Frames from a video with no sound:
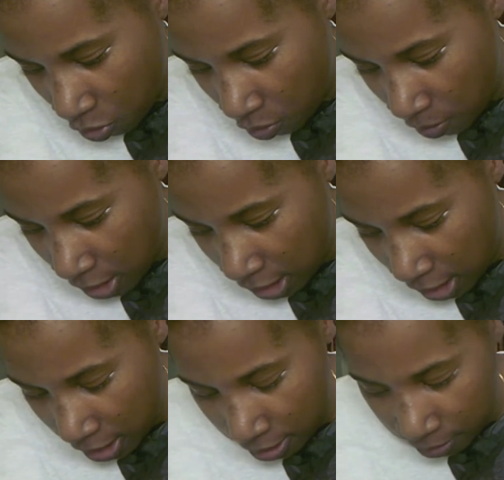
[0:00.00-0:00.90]
go
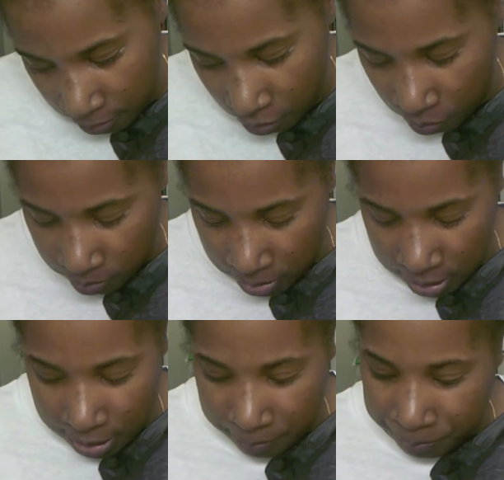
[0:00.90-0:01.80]
ahead and open
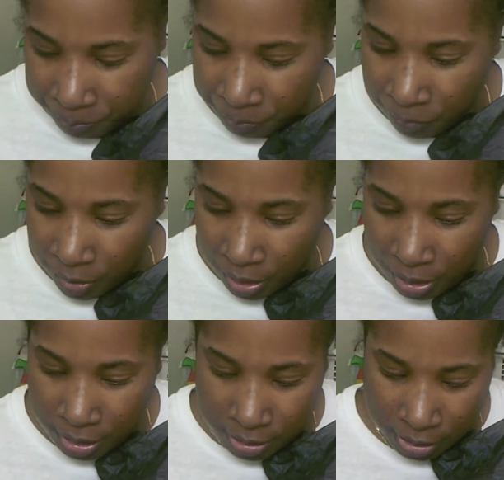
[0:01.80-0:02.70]
that.
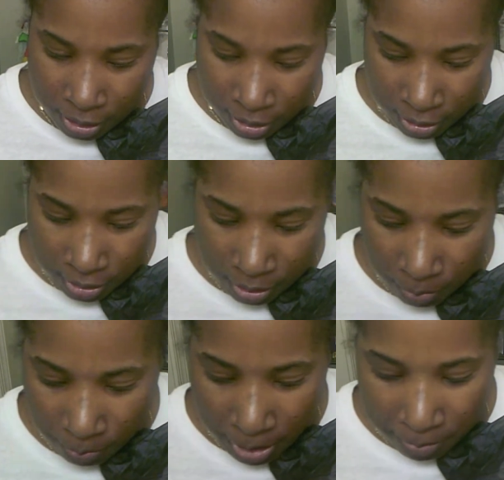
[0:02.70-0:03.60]
It says,
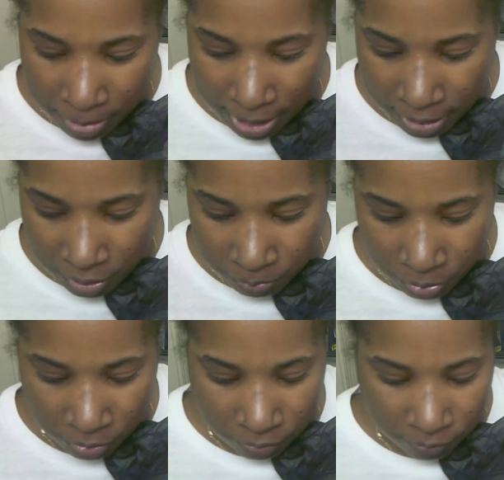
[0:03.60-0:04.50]
My Black is
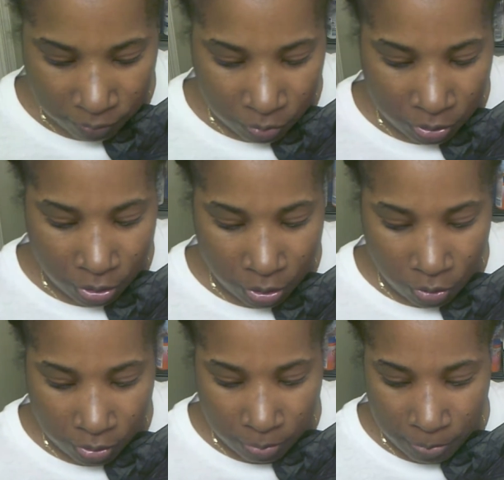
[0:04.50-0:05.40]
Beautiful, the
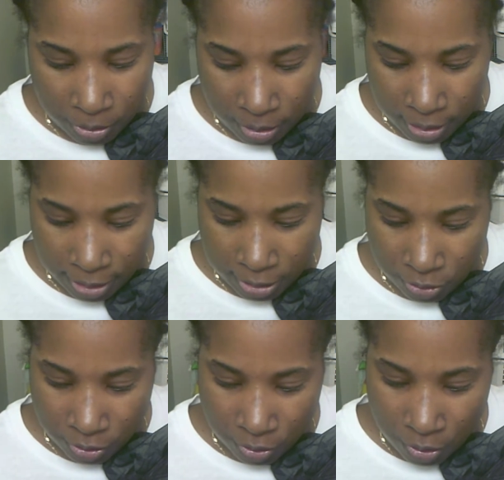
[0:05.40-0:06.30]
Golden Milk
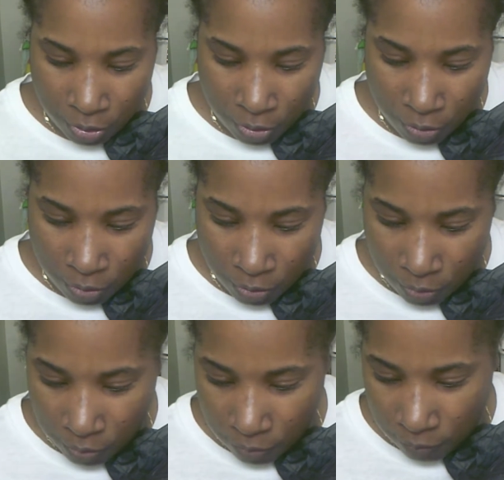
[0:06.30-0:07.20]
collection,
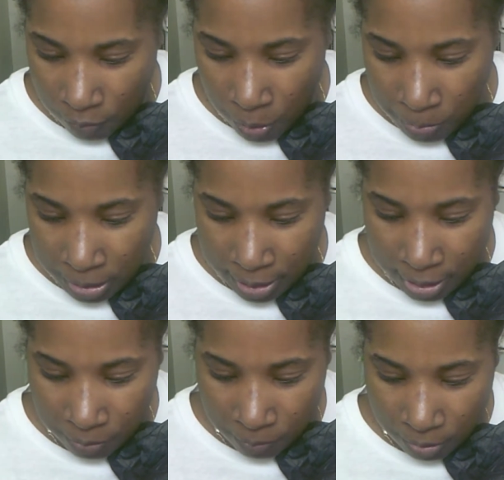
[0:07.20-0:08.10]

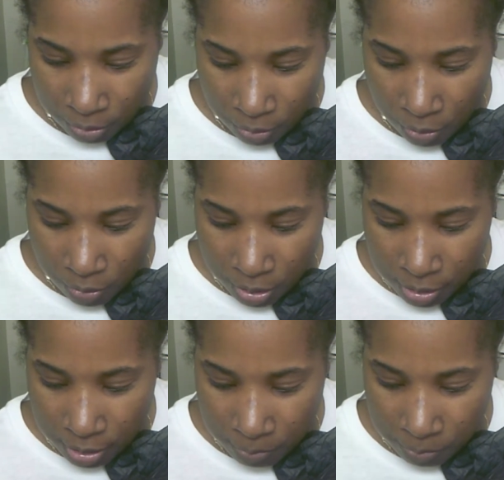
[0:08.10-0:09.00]
formulated with
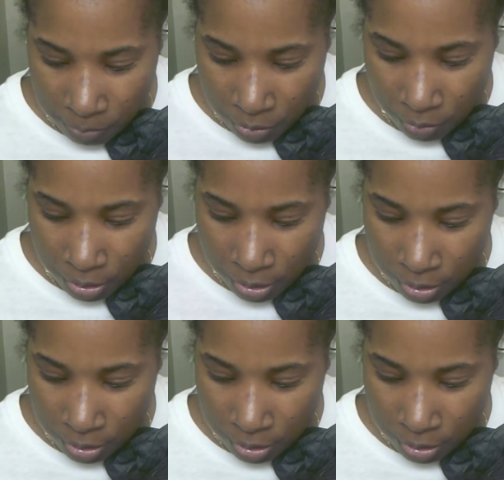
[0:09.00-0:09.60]
coconut milk,